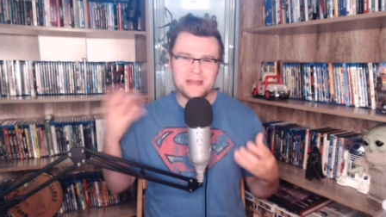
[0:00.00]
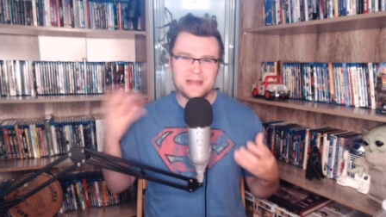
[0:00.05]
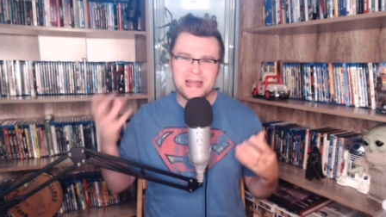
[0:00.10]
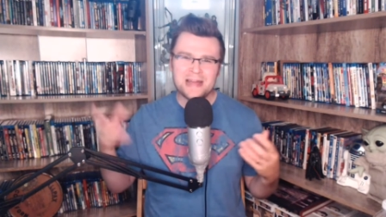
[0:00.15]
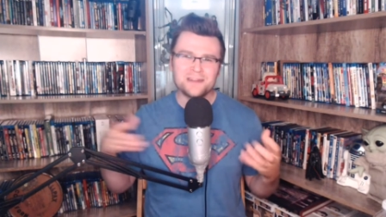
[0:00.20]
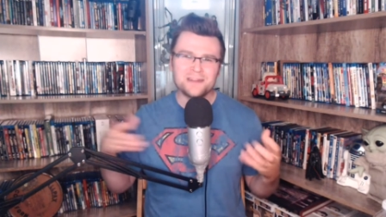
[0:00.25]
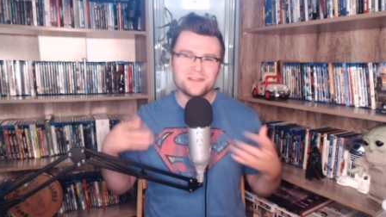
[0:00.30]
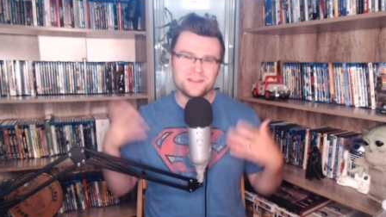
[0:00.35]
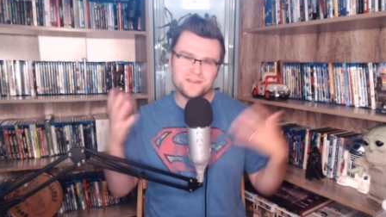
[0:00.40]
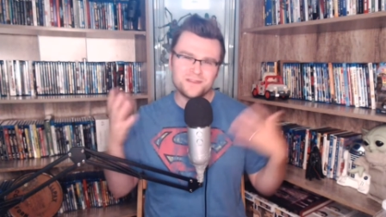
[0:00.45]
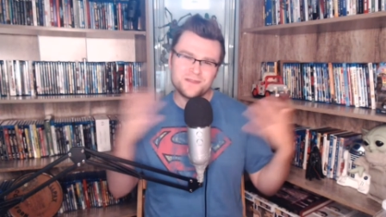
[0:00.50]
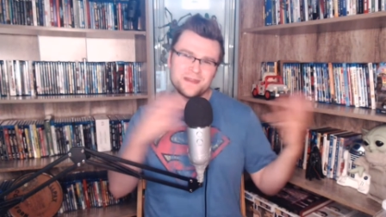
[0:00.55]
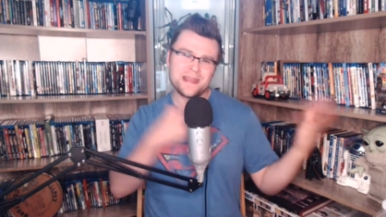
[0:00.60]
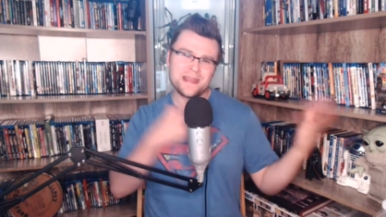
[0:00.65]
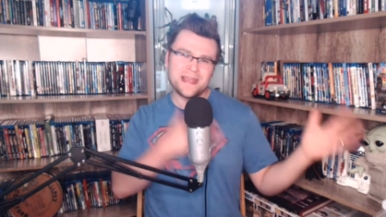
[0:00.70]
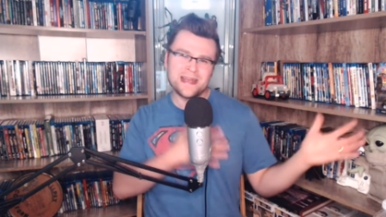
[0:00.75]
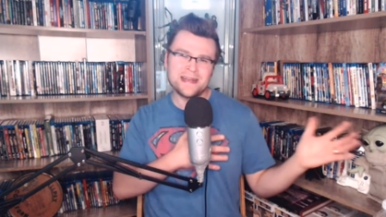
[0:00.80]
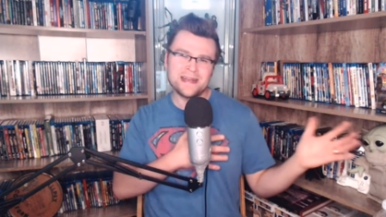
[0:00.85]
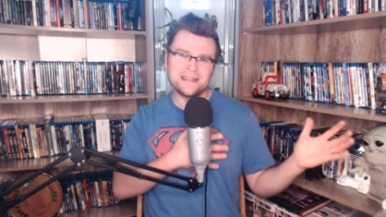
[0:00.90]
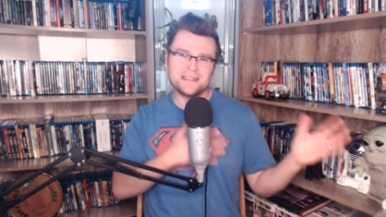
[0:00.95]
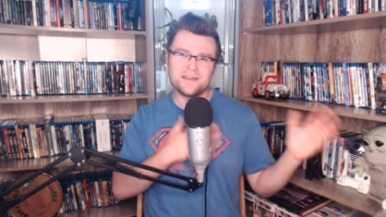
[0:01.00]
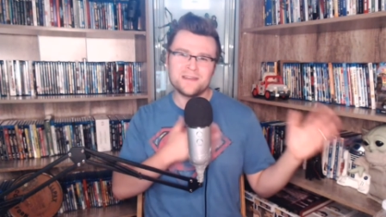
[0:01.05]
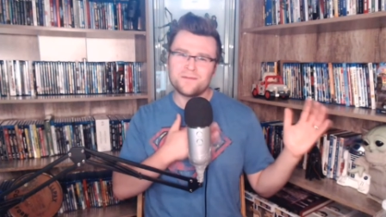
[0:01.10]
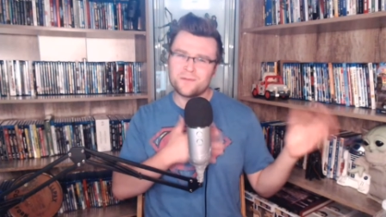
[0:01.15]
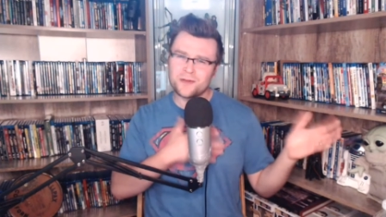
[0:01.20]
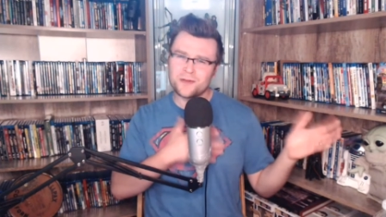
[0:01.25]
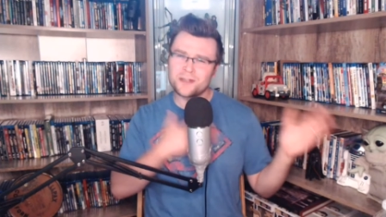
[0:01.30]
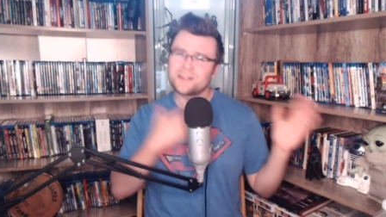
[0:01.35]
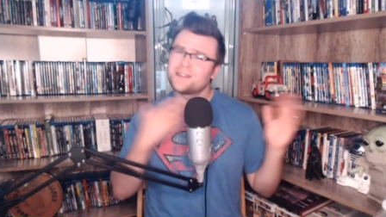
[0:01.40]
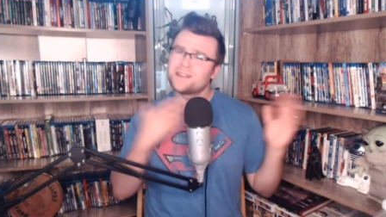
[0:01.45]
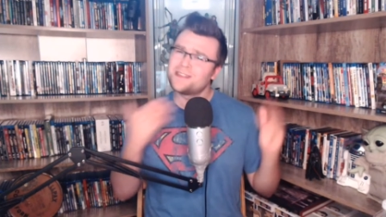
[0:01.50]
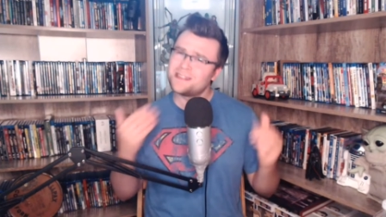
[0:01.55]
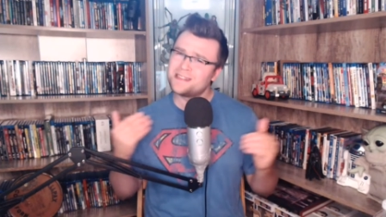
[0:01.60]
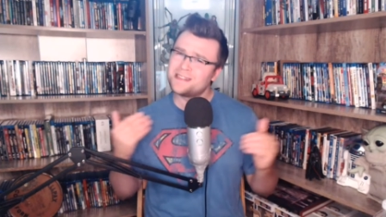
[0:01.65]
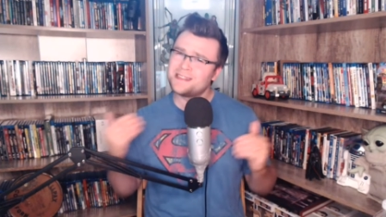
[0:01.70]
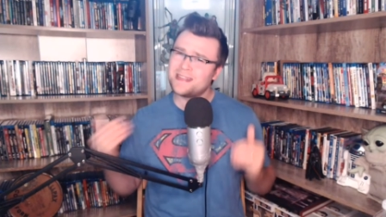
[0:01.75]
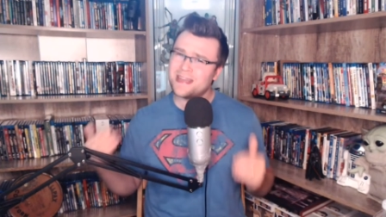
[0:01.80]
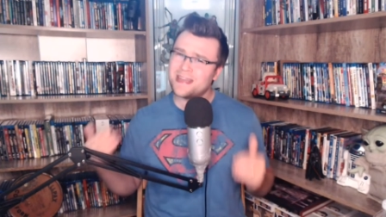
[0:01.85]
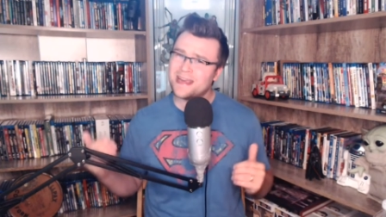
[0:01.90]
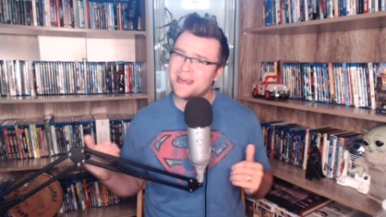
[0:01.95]
actors from the 80s have worked
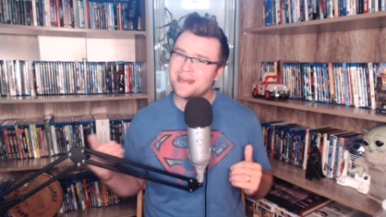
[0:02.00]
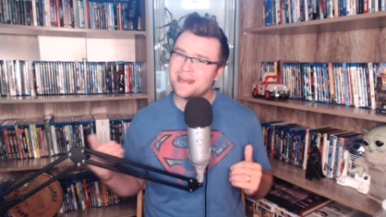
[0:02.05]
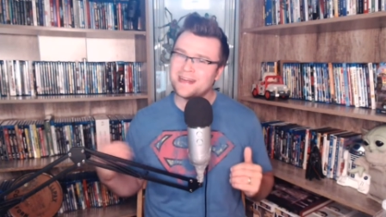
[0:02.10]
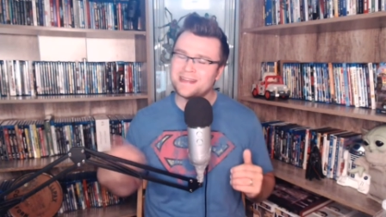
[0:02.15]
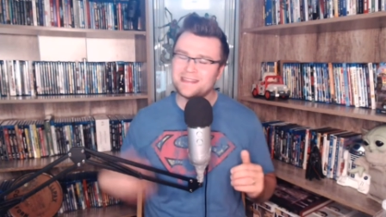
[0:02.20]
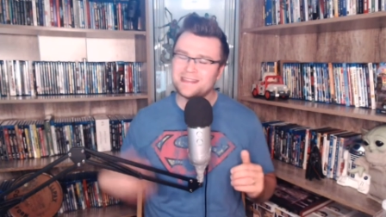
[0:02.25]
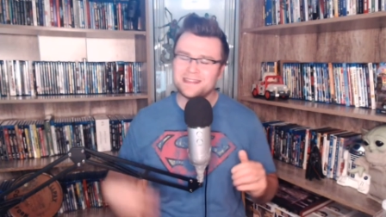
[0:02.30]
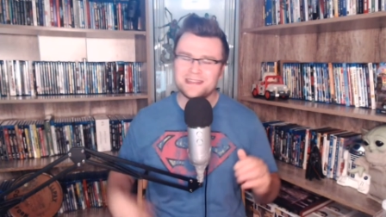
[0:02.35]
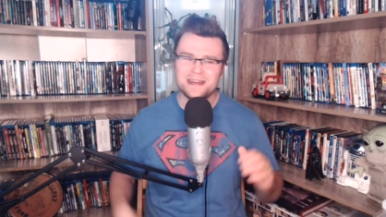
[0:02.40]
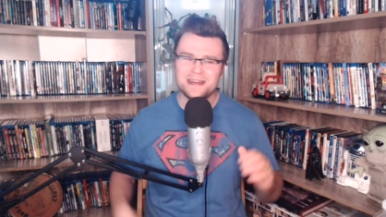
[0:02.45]
since the 80s.